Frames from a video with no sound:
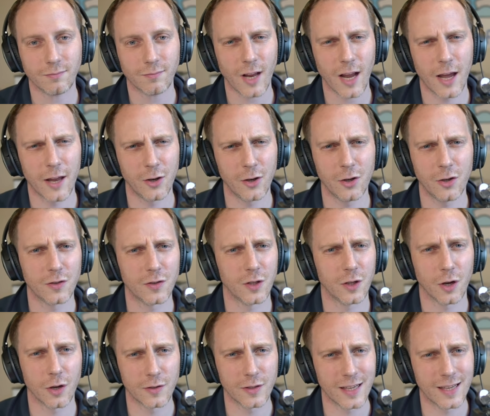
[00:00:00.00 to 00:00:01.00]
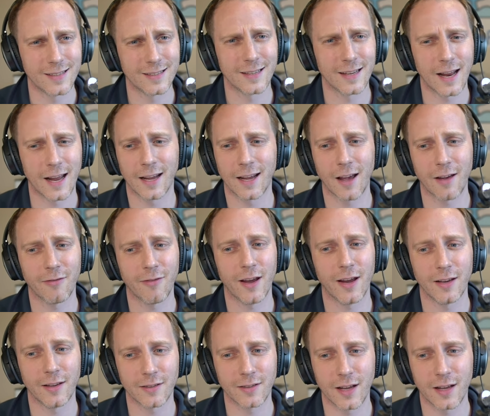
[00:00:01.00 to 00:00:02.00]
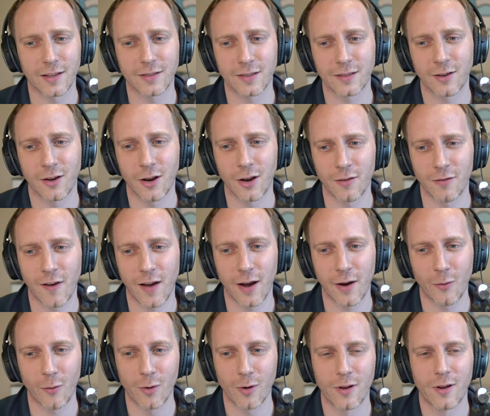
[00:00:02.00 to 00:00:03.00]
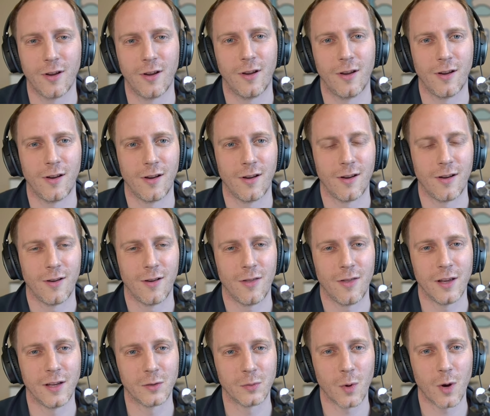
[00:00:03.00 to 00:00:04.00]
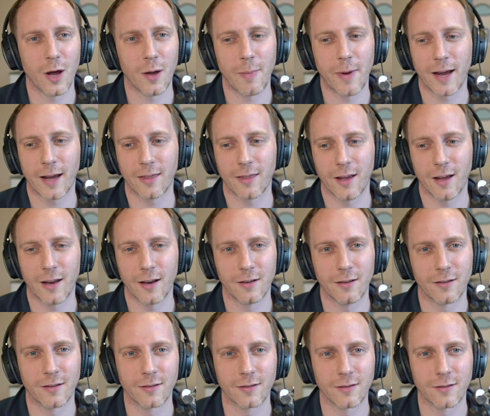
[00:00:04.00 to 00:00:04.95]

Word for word: And you used to go to internet cafes. That's kind of how things were back then.